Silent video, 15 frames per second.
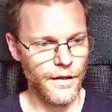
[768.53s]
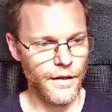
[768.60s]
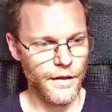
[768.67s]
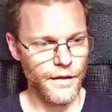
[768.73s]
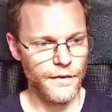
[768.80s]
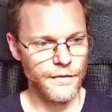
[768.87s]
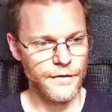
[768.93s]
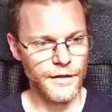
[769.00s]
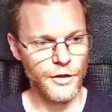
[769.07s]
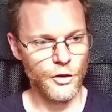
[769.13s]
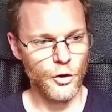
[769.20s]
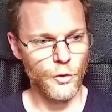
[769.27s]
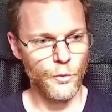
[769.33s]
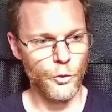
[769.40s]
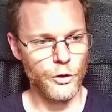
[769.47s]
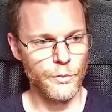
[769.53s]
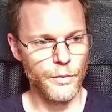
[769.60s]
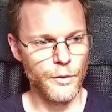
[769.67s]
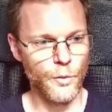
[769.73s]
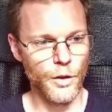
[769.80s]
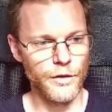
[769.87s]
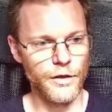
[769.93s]
0 would be
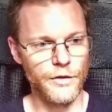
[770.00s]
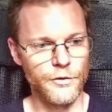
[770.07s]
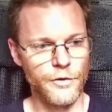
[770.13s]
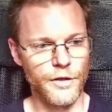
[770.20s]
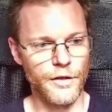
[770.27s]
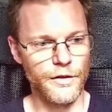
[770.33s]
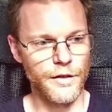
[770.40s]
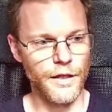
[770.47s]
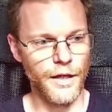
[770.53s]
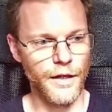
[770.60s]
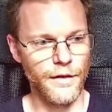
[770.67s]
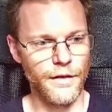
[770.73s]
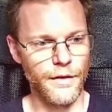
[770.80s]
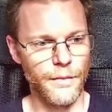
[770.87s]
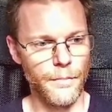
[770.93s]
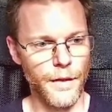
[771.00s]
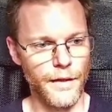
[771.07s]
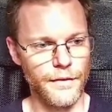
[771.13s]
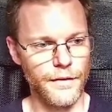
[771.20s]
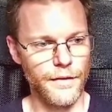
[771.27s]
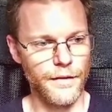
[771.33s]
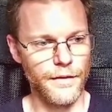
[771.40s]
110
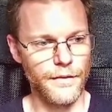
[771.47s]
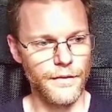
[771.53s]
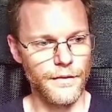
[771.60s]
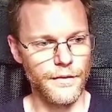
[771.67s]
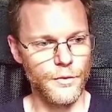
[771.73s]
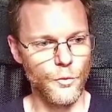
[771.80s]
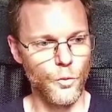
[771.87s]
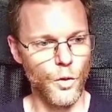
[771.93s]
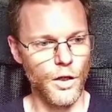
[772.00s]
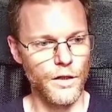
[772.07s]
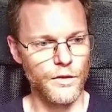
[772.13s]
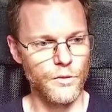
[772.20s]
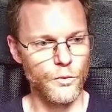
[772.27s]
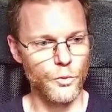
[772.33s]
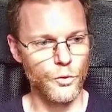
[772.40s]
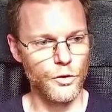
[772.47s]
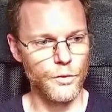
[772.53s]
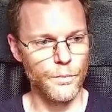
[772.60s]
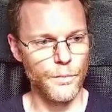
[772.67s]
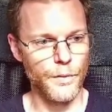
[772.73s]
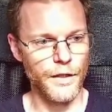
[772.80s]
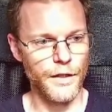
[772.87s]
and 1 would
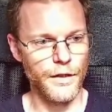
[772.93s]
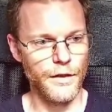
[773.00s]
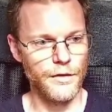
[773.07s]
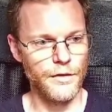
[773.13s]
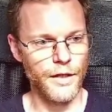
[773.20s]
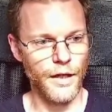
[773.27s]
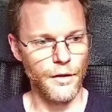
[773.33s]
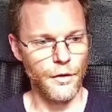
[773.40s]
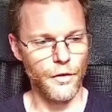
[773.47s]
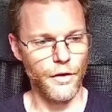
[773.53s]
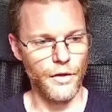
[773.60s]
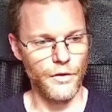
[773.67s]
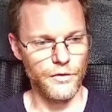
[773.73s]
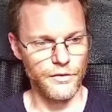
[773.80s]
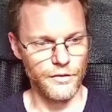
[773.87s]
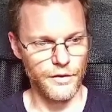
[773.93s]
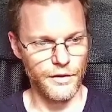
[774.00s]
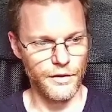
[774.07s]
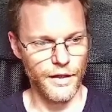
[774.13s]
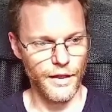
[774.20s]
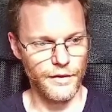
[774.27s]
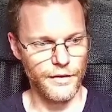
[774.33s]
be 10,000 in
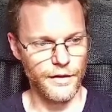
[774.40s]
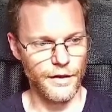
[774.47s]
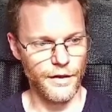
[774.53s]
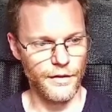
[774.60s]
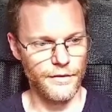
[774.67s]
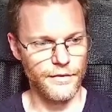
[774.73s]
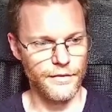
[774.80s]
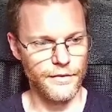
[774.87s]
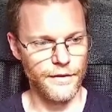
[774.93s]
that case.